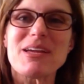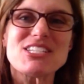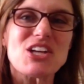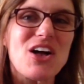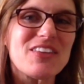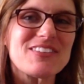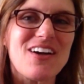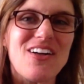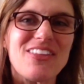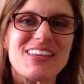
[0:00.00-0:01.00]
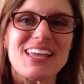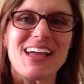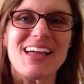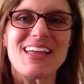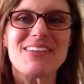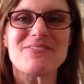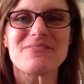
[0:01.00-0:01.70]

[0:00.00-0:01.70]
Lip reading: my shawls all the time.